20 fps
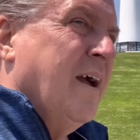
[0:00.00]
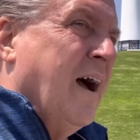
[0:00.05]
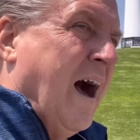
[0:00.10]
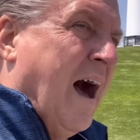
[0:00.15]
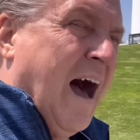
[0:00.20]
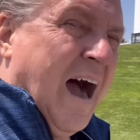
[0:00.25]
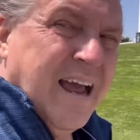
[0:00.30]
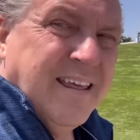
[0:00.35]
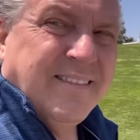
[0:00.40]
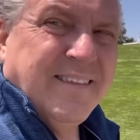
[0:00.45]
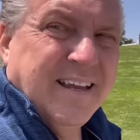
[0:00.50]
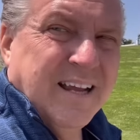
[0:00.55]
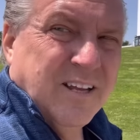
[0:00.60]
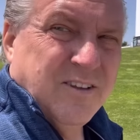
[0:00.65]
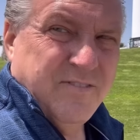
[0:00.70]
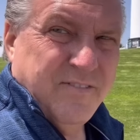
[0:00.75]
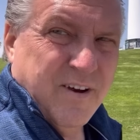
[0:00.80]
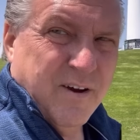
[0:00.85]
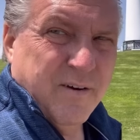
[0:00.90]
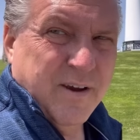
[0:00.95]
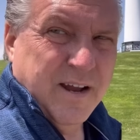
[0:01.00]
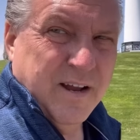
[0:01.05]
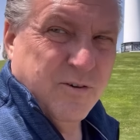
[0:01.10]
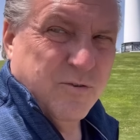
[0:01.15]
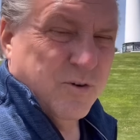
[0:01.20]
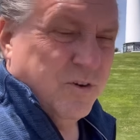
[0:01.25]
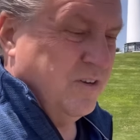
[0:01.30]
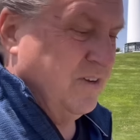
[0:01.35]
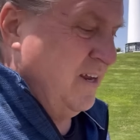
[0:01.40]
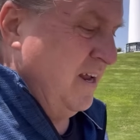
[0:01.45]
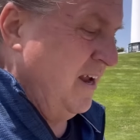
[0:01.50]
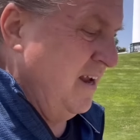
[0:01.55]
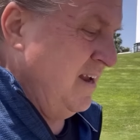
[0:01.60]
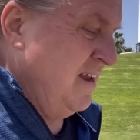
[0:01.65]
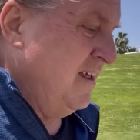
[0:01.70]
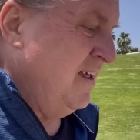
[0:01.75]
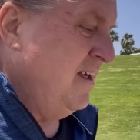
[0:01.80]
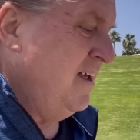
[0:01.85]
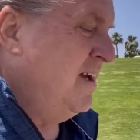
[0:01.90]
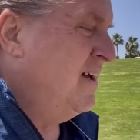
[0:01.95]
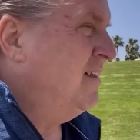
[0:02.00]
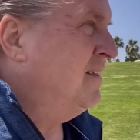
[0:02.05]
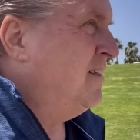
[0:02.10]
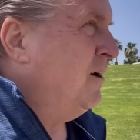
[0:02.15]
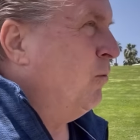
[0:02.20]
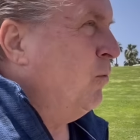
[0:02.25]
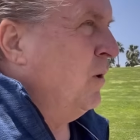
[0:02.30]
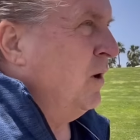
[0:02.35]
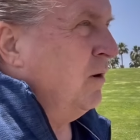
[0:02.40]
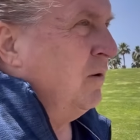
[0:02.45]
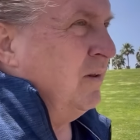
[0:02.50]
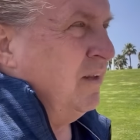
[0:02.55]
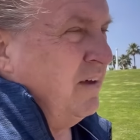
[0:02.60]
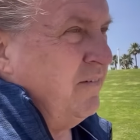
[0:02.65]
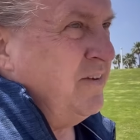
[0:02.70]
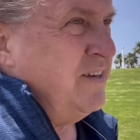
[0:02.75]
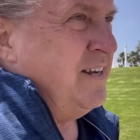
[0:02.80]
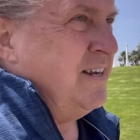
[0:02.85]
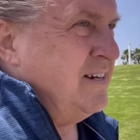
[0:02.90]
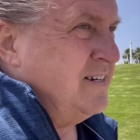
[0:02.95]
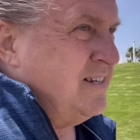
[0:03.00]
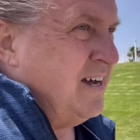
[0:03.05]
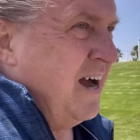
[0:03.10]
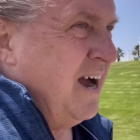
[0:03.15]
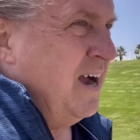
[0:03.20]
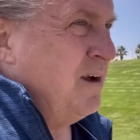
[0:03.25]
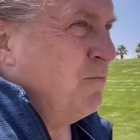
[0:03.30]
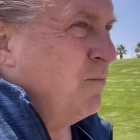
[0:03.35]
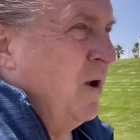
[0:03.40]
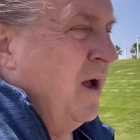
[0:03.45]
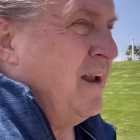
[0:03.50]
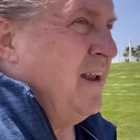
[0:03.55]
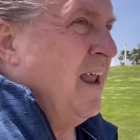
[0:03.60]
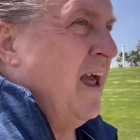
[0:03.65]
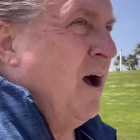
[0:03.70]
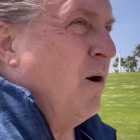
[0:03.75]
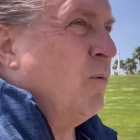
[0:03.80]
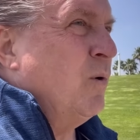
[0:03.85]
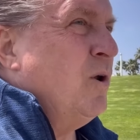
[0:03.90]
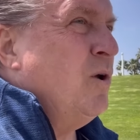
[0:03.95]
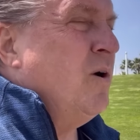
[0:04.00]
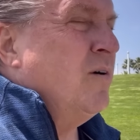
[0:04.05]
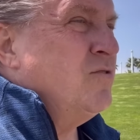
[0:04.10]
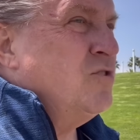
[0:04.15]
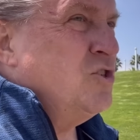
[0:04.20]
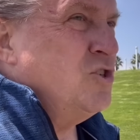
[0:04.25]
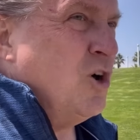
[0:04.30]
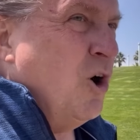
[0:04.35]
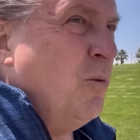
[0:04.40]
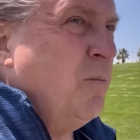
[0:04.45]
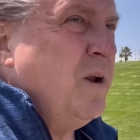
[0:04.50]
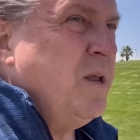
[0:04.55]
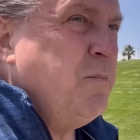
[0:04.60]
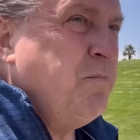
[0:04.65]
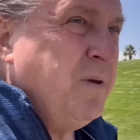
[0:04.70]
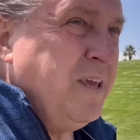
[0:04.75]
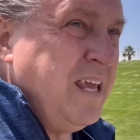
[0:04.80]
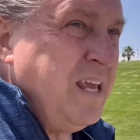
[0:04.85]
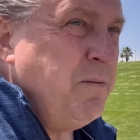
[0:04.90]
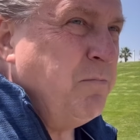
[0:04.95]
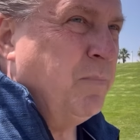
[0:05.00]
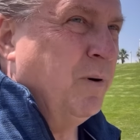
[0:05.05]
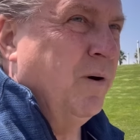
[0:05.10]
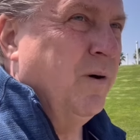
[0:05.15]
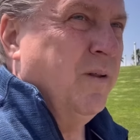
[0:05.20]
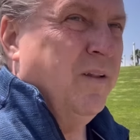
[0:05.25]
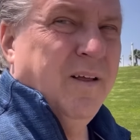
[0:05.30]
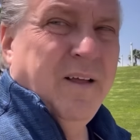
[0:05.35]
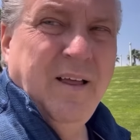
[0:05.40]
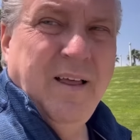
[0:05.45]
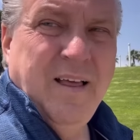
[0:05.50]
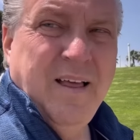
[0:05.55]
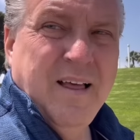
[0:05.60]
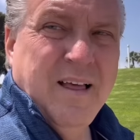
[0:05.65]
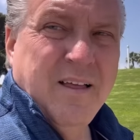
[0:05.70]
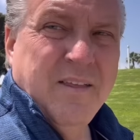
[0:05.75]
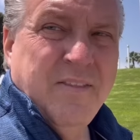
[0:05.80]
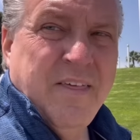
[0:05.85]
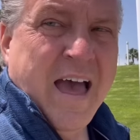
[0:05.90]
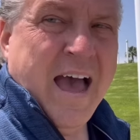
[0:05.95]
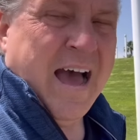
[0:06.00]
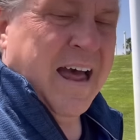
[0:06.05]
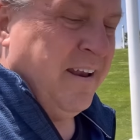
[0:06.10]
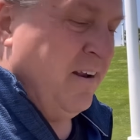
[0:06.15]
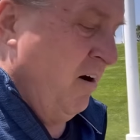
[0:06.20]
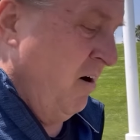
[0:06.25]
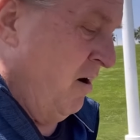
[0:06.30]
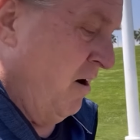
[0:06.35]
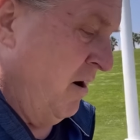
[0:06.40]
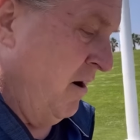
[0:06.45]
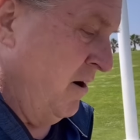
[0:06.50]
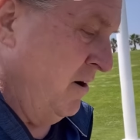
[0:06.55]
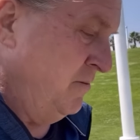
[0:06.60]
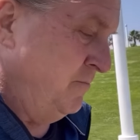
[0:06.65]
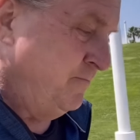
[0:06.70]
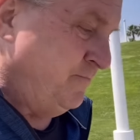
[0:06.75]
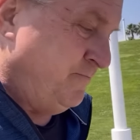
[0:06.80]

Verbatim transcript: I think it's very interesting that we are living in a time right now where you have so many people that are